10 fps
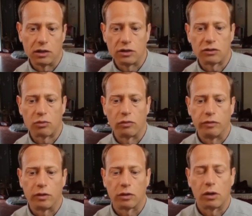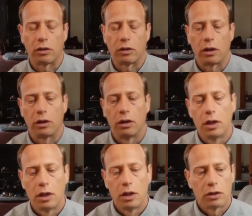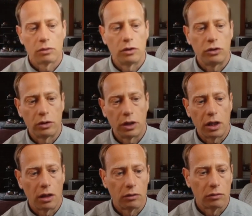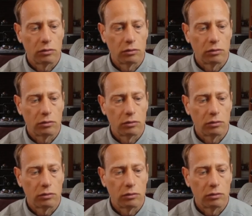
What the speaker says: it just won't fit quite right. So we're going to do it again.